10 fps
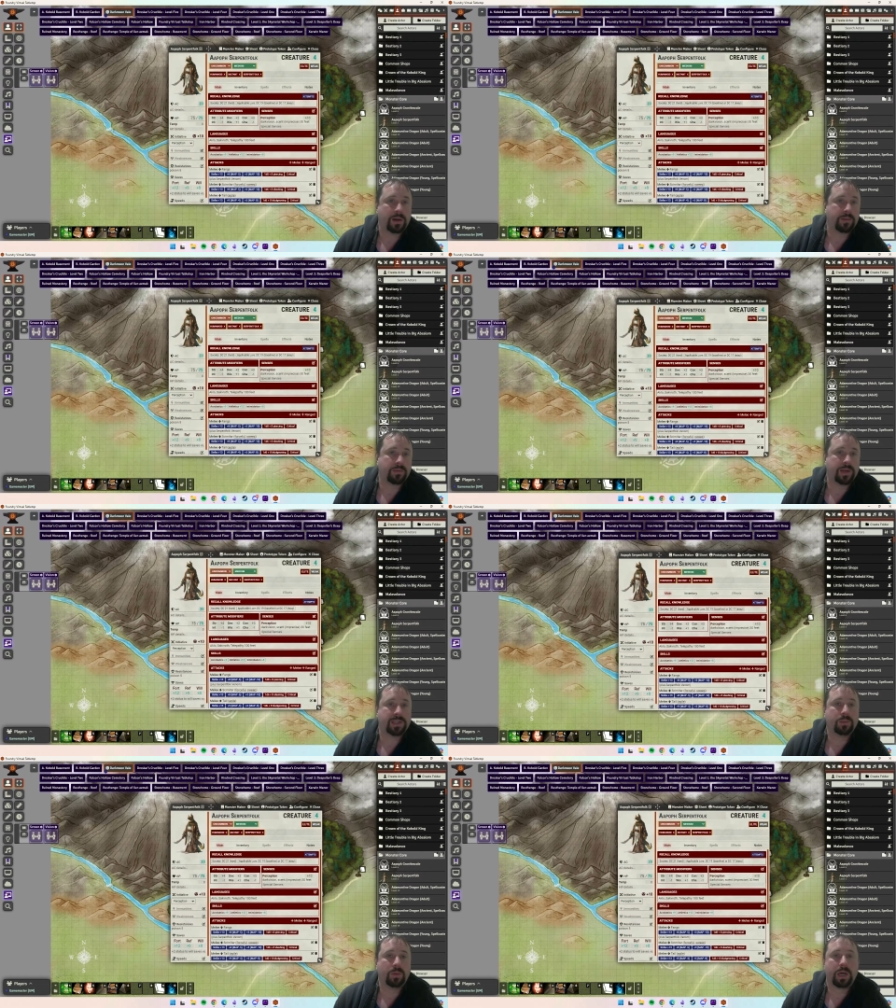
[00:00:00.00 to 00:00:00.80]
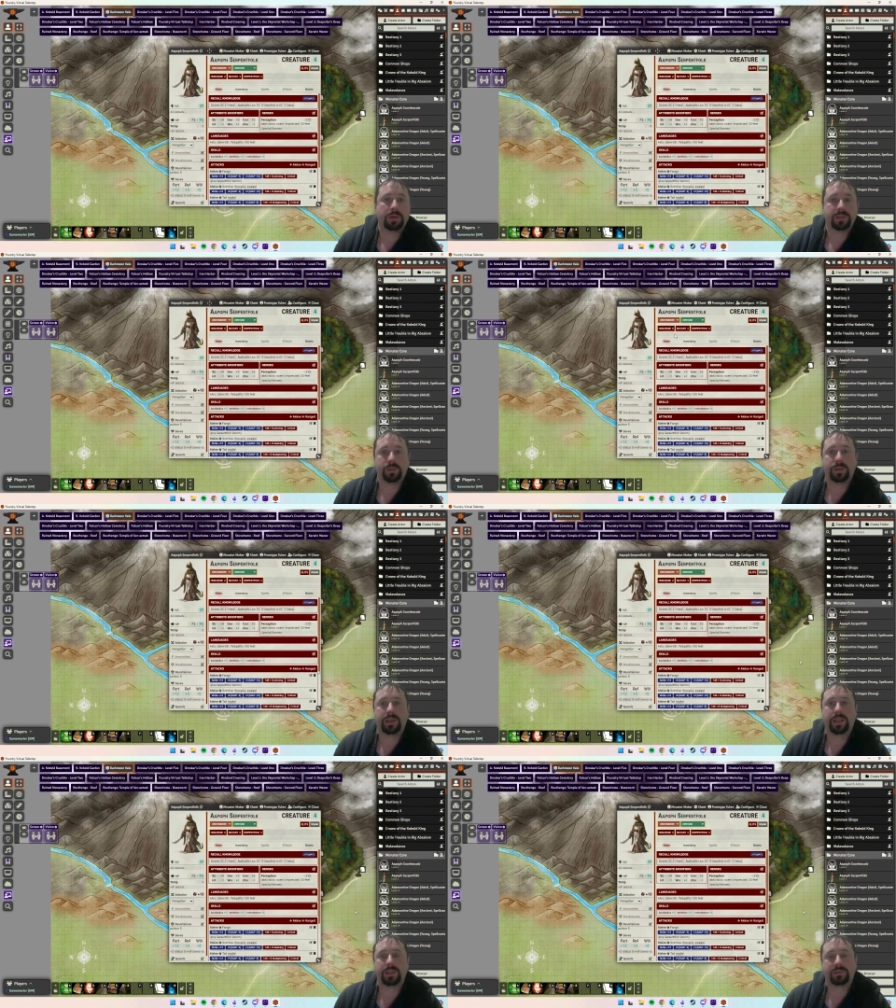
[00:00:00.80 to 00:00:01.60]
All right, and the reason why I was
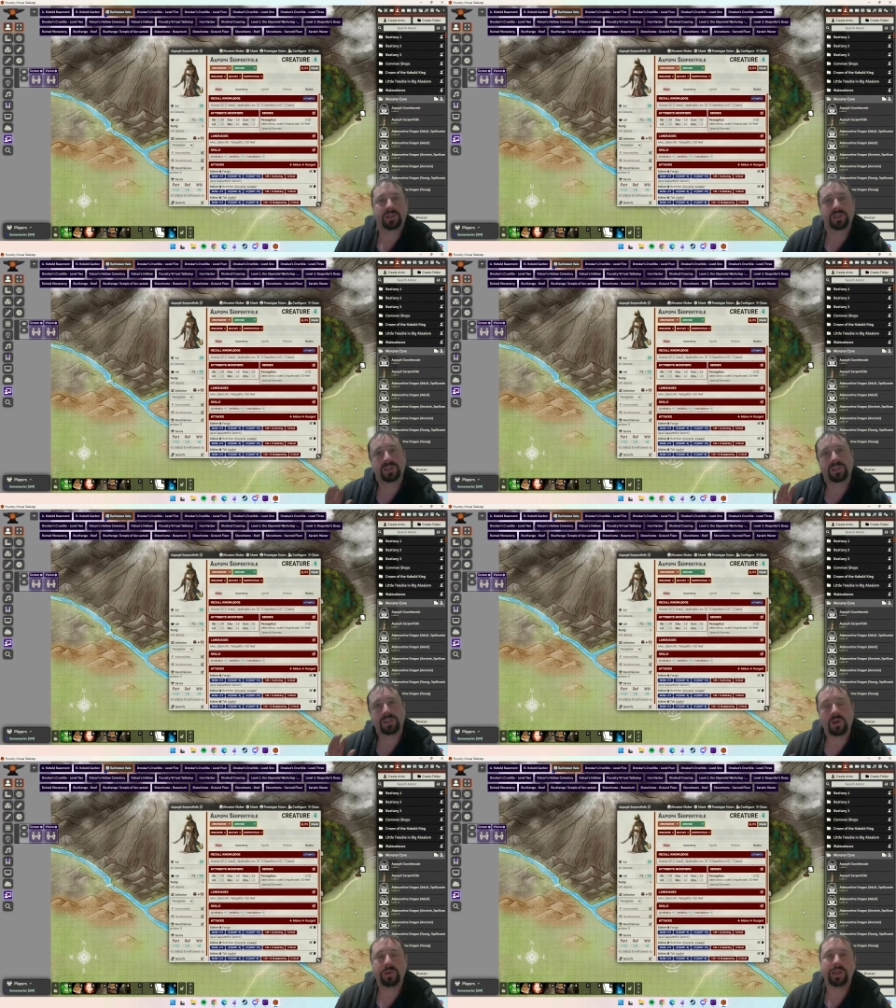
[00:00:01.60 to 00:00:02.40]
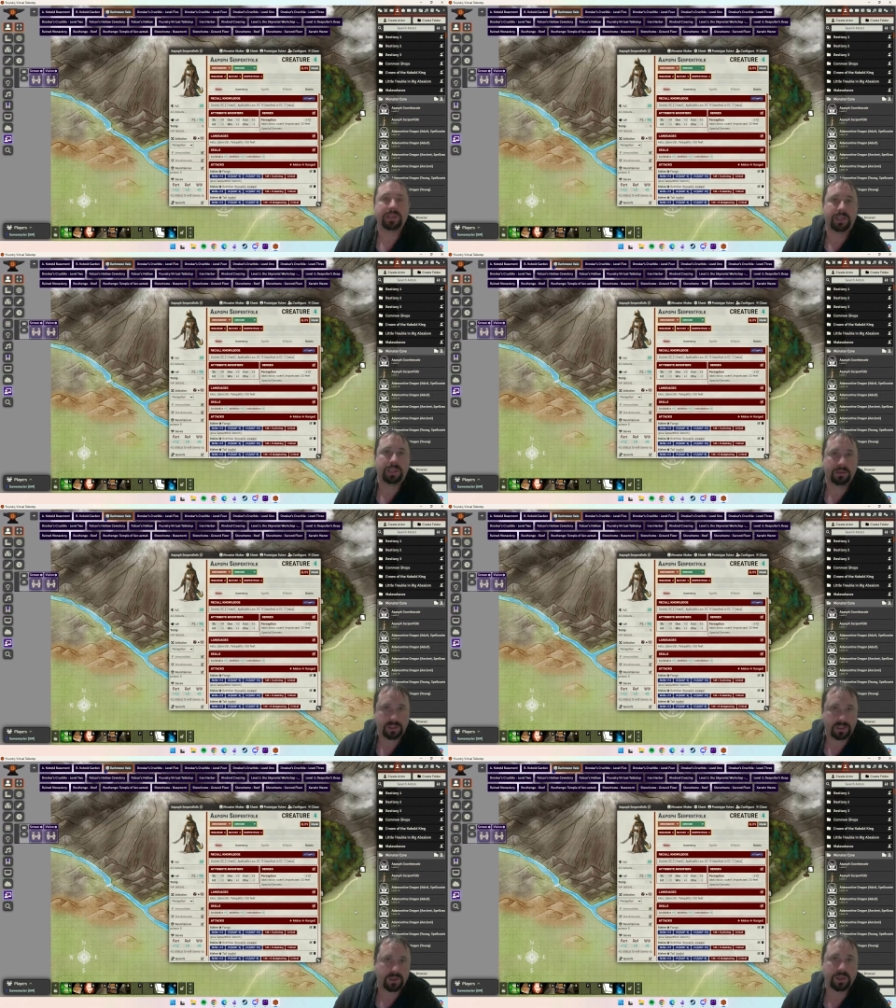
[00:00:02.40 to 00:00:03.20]
doing that is it was just so
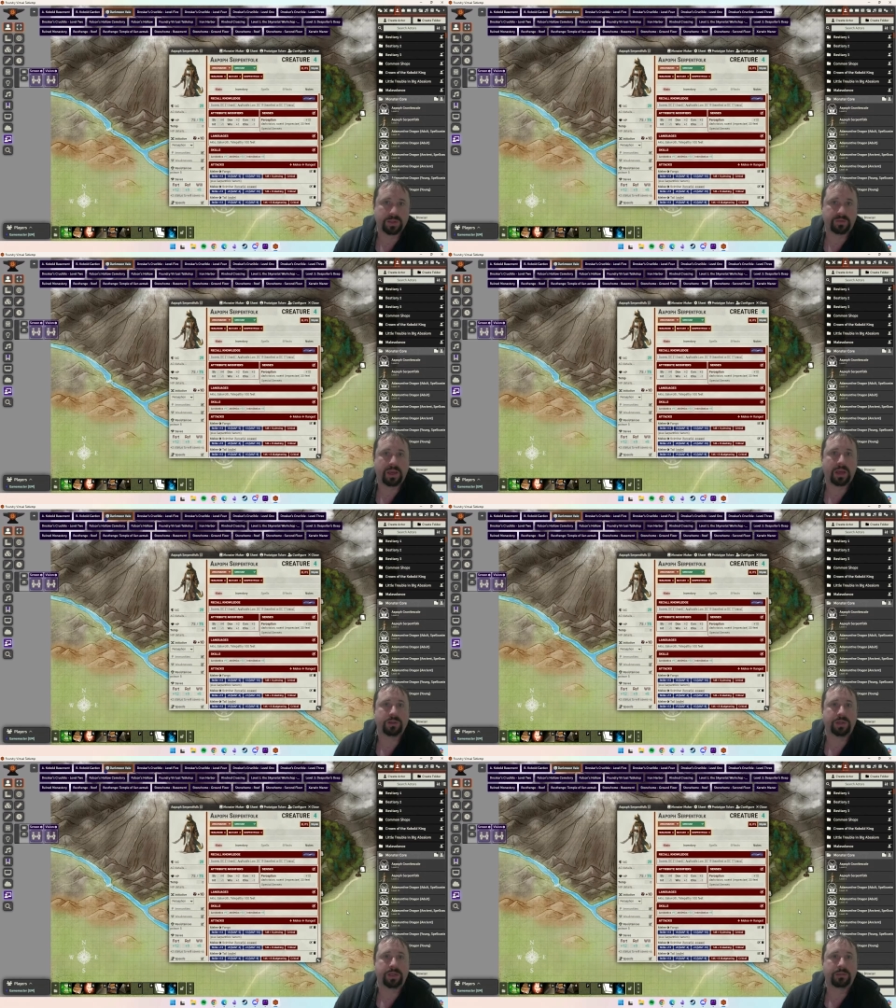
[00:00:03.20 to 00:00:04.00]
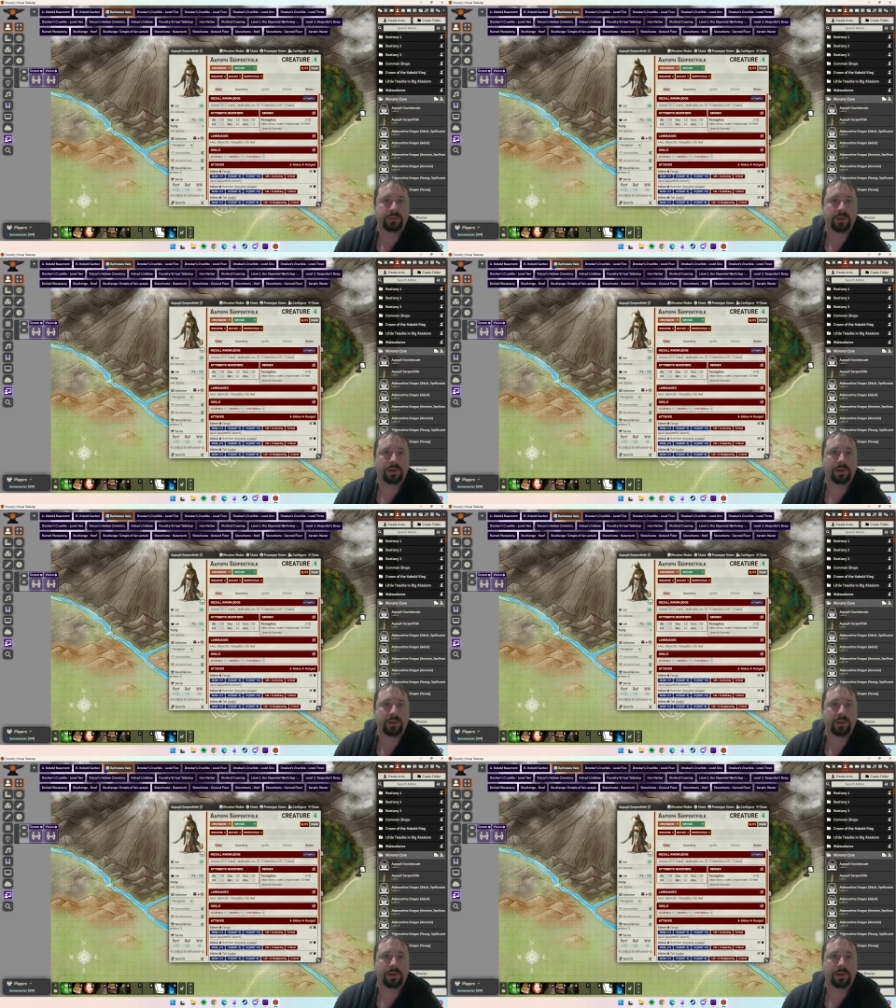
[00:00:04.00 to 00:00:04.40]
easy to use Foundry.